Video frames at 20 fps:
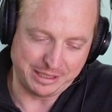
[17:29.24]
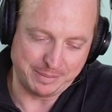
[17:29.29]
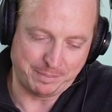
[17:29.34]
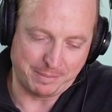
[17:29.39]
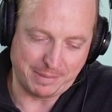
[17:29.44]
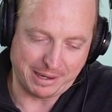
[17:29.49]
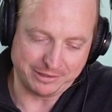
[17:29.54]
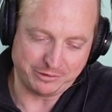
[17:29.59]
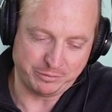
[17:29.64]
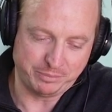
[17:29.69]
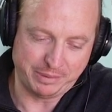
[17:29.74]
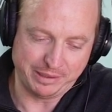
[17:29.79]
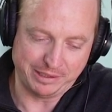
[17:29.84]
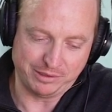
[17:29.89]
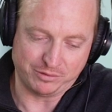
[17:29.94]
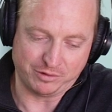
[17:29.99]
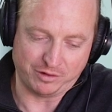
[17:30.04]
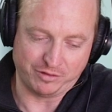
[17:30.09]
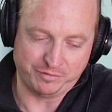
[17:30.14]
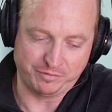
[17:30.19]
much
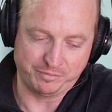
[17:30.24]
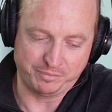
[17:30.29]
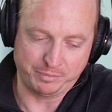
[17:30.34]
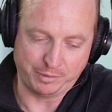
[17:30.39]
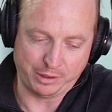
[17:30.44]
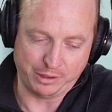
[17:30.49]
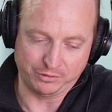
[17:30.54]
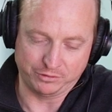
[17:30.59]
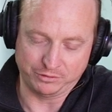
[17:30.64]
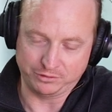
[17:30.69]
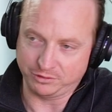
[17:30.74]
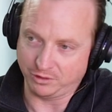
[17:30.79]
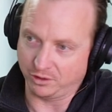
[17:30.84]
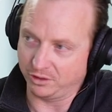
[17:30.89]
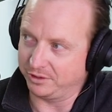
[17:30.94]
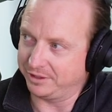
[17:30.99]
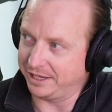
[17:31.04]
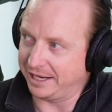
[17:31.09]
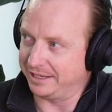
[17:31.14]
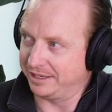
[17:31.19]
better off
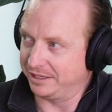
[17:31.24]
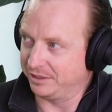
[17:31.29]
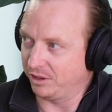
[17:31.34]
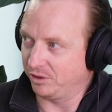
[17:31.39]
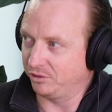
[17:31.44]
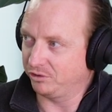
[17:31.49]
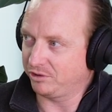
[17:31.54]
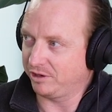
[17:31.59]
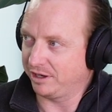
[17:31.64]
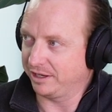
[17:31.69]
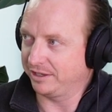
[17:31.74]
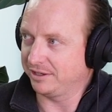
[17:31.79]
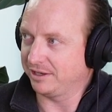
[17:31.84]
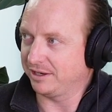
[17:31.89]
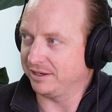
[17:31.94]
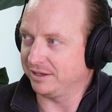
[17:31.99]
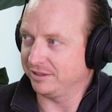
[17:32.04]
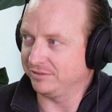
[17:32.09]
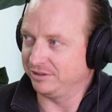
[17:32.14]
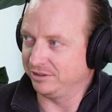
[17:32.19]
consolidating those credit
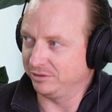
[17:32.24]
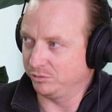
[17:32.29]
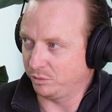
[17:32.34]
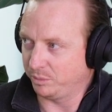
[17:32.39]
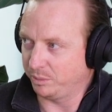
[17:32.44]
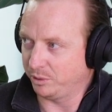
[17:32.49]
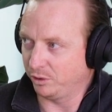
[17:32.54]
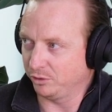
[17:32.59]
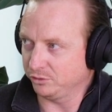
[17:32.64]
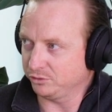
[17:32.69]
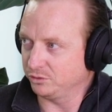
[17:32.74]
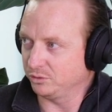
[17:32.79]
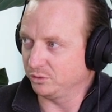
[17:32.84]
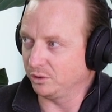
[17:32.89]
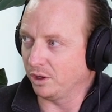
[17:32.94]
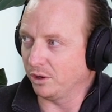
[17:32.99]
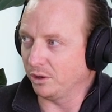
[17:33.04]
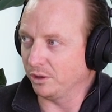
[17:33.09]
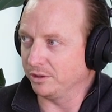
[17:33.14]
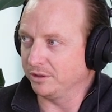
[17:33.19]
cards into a personal
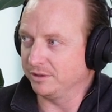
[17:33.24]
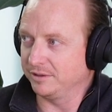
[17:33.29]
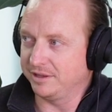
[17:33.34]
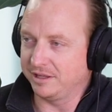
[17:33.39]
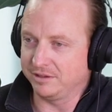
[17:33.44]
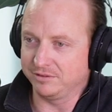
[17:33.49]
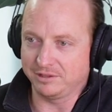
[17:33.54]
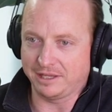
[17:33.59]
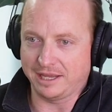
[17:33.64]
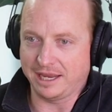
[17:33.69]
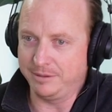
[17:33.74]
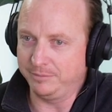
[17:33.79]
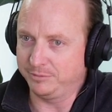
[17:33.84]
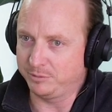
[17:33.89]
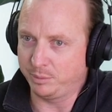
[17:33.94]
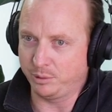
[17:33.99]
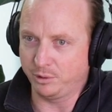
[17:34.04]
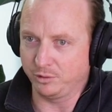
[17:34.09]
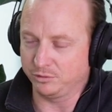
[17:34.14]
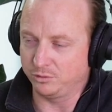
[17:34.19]
loan. There's heaps of
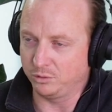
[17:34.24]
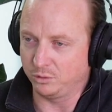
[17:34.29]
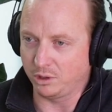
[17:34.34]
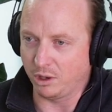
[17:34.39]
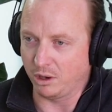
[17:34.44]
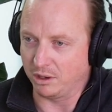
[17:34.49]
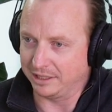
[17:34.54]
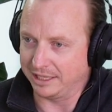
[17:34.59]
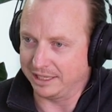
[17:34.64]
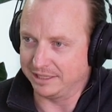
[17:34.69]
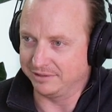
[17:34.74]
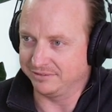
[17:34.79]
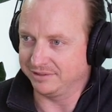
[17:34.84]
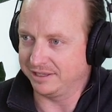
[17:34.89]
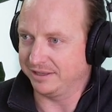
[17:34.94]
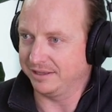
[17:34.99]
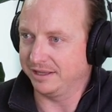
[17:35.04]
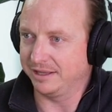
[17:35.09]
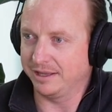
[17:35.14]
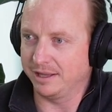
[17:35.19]
personal loan lenders
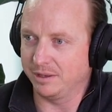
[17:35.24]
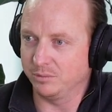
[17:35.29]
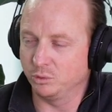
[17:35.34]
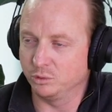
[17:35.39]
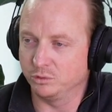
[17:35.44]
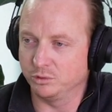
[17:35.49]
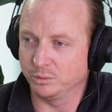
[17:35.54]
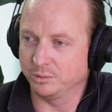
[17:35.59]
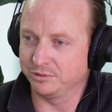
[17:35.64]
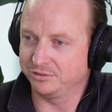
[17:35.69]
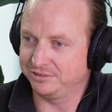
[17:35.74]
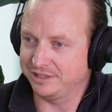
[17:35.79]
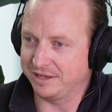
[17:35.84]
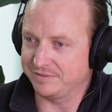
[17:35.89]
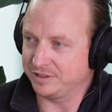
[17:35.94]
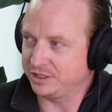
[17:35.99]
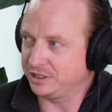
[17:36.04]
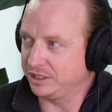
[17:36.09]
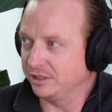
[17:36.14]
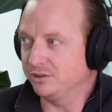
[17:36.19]
out there that will do a
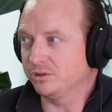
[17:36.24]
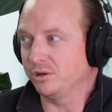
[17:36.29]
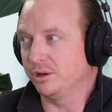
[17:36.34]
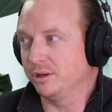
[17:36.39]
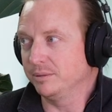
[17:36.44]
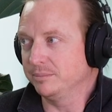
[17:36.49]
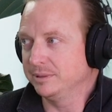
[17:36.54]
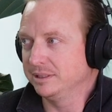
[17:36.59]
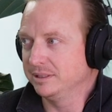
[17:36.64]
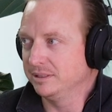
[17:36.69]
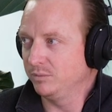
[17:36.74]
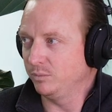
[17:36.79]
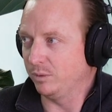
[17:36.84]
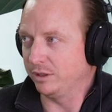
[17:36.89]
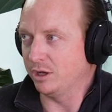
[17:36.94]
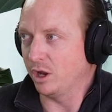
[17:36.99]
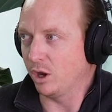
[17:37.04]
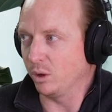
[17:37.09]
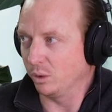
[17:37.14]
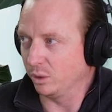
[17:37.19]
7-year term with
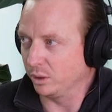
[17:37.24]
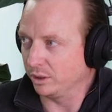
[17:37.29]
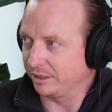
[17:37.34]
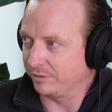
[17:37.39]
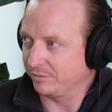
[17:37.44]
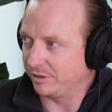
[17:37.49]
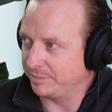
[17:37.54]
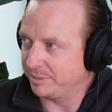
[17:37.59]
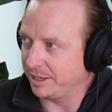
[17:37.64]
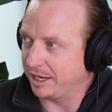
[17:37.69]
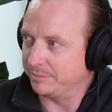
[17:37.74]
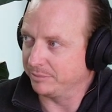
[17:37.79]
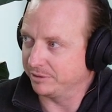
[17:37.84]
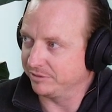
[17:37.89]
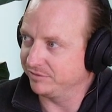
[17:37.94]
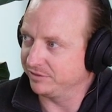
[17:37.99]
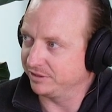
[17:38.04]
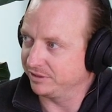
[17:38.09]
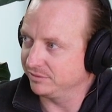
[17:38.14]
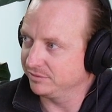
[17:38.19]
no early repayment
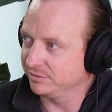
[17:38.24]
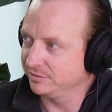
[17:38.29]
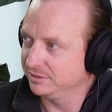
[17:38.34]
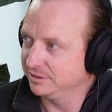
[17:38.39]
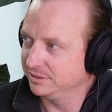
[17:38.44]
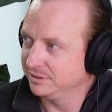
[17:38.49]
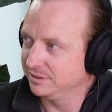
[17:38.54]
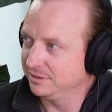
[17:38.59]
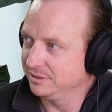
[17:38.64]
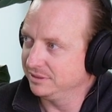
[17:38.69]
fees. Yeah.